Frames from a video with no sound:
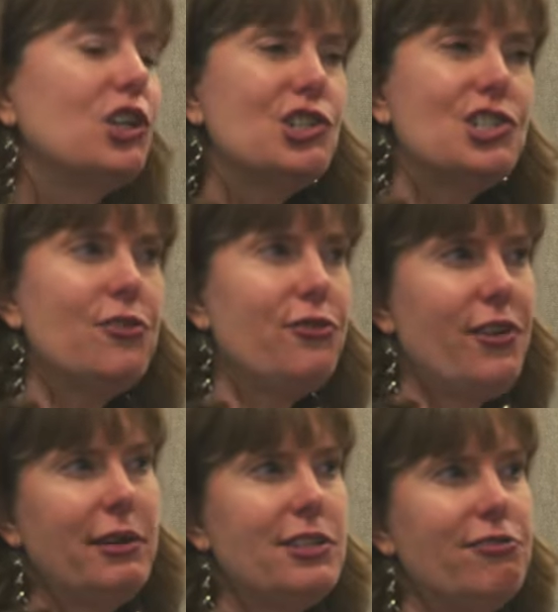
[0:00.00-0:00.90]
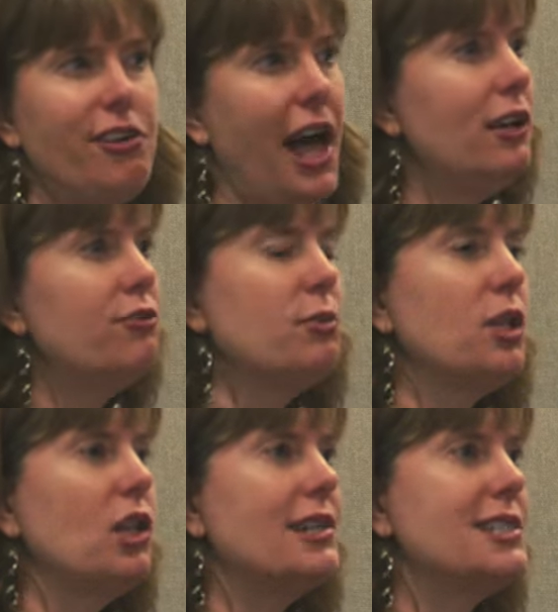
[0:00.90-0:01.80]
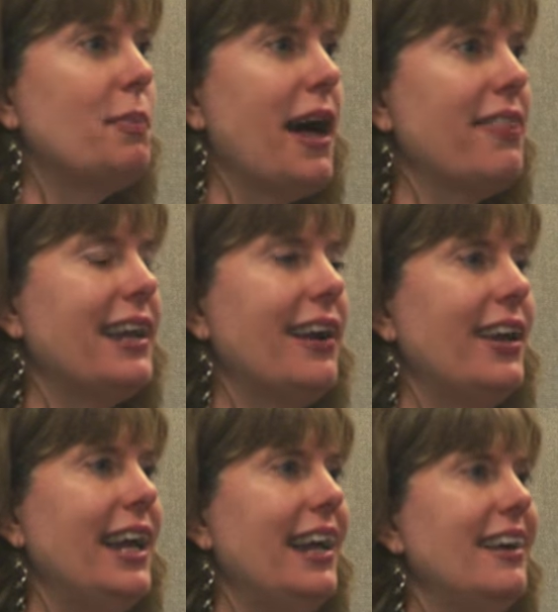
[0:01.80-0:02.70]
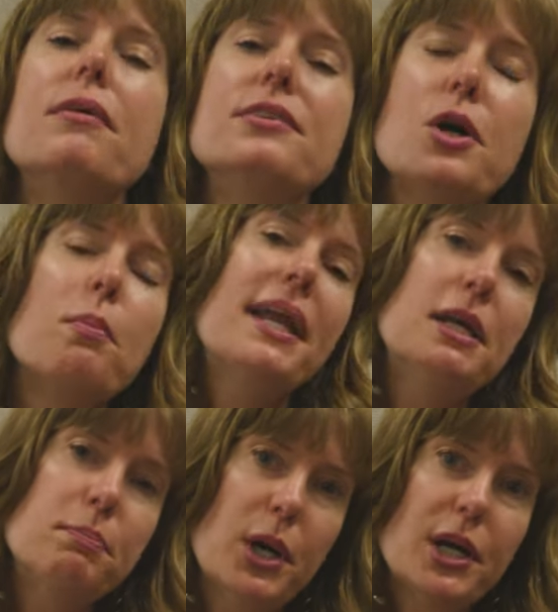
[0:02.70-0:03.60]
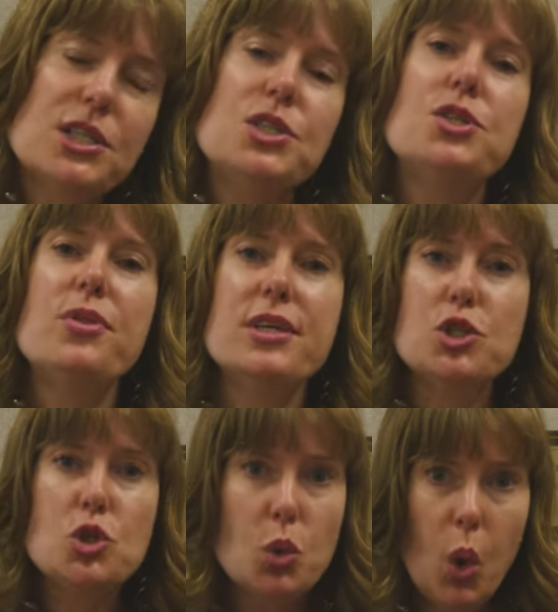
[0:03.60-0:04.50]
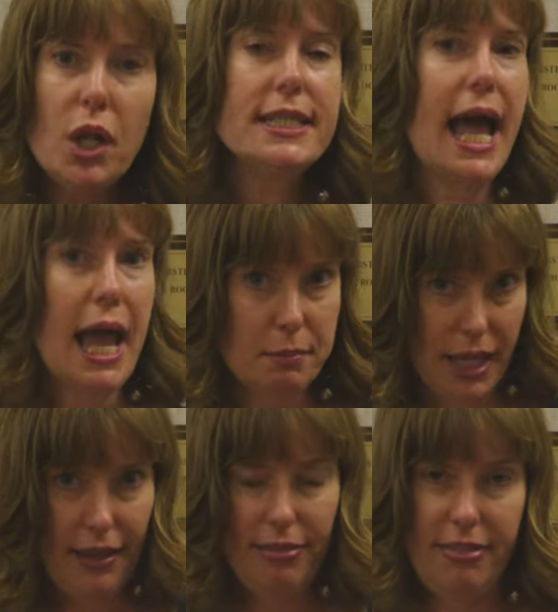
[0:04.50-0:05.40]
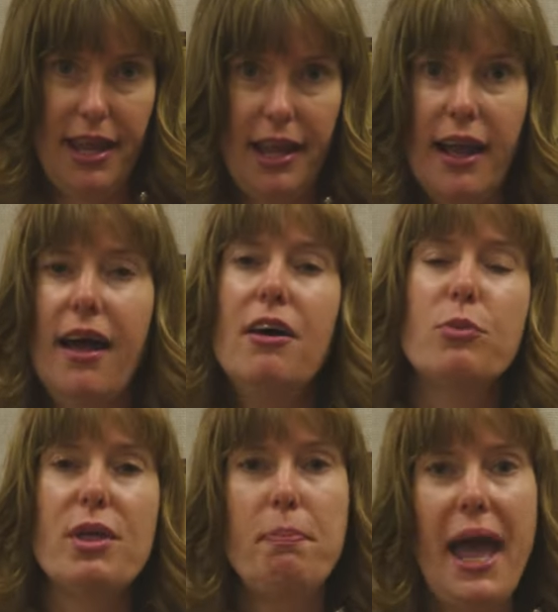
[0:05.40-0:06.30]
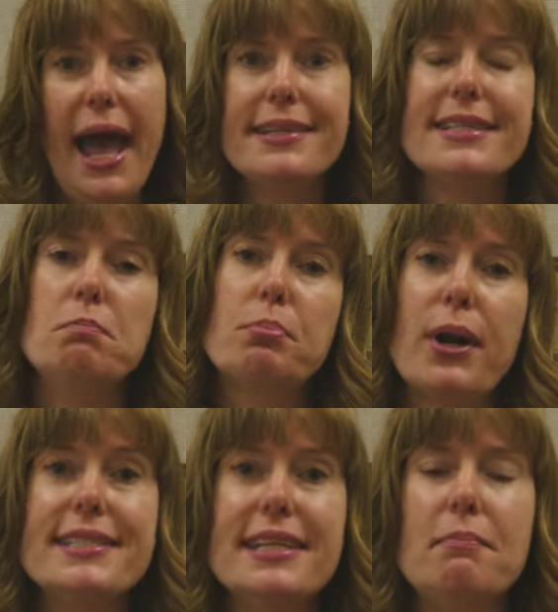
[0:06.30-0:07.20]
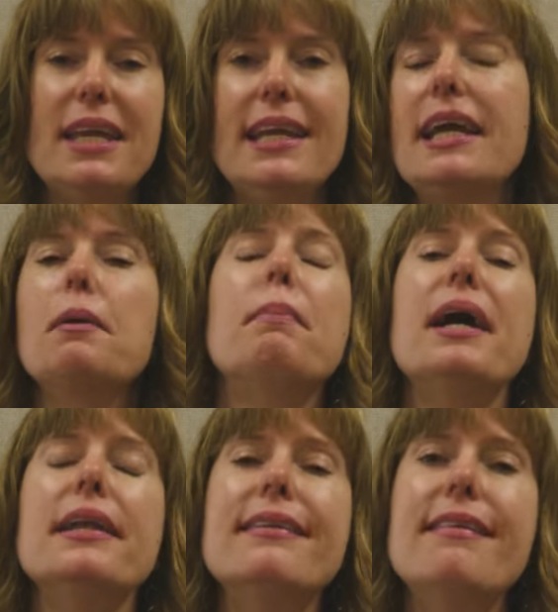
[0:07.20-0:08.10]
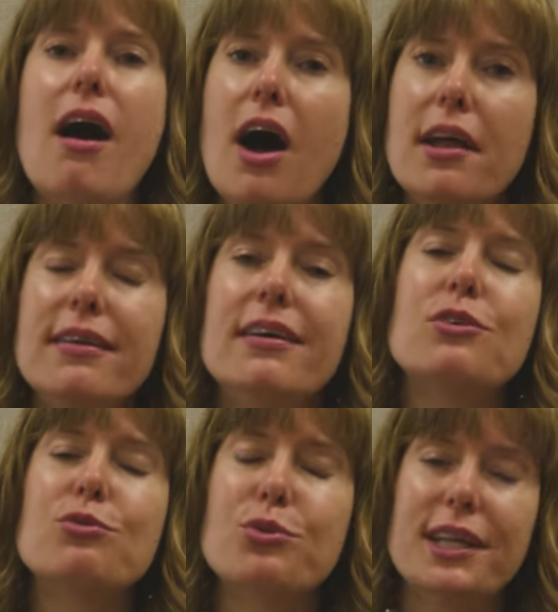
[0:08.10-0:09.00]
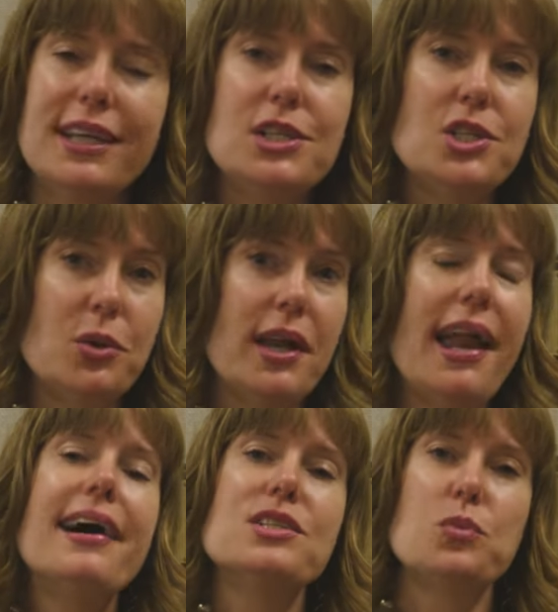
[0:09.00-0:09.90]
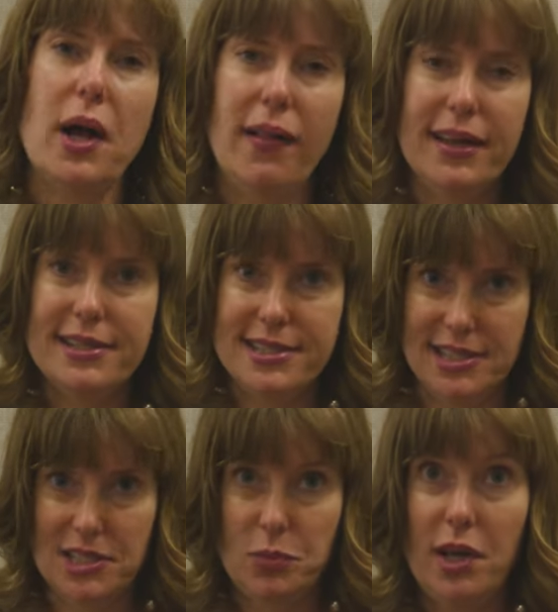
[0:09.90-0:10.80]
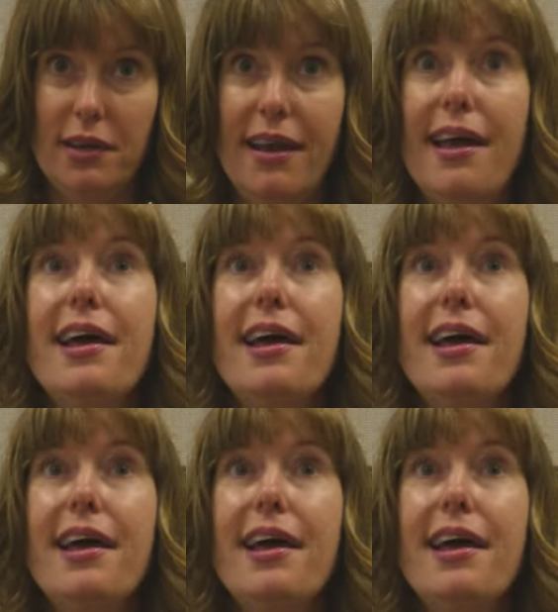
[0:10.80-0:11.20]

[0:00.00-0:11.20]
Could she have found a vial from the lost apothecary? So many books do this dual timeline thing with past and present meeting, but none really do it as well as this one.